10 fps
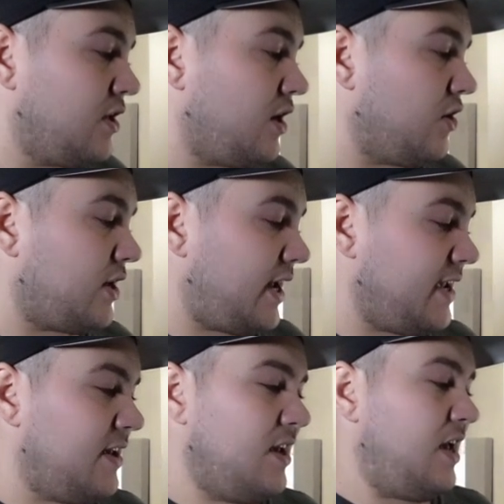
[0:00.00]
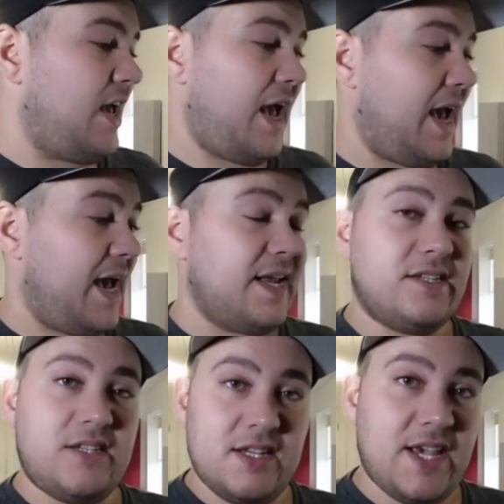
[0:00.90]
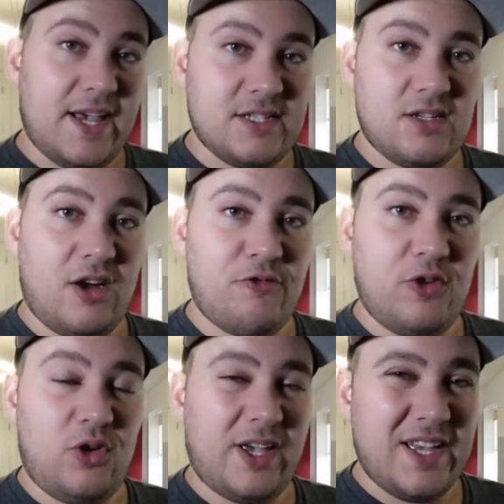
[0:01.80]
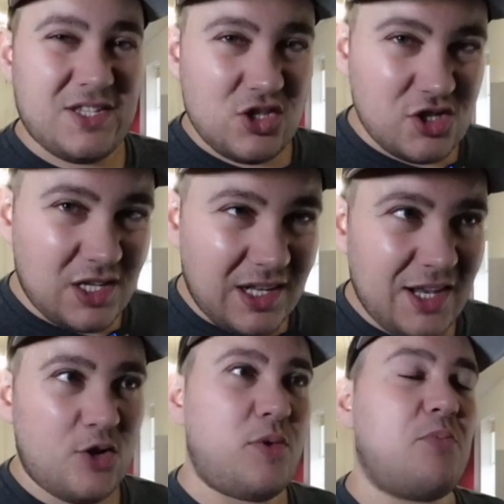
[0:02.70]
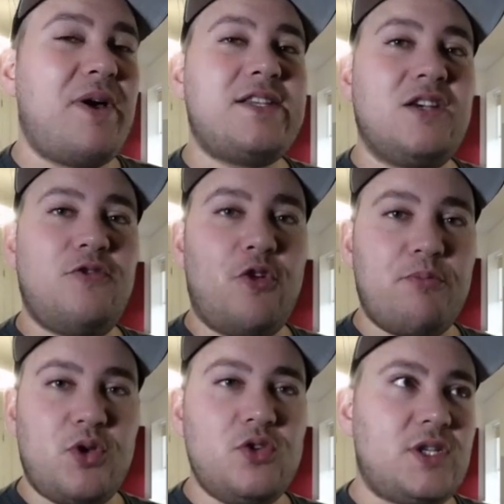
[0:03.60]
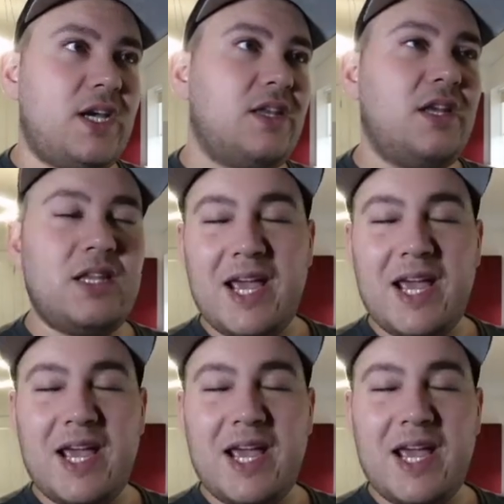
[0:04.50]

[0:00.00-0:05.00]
okay? And yes, I feel like it's just a little bit better for music than the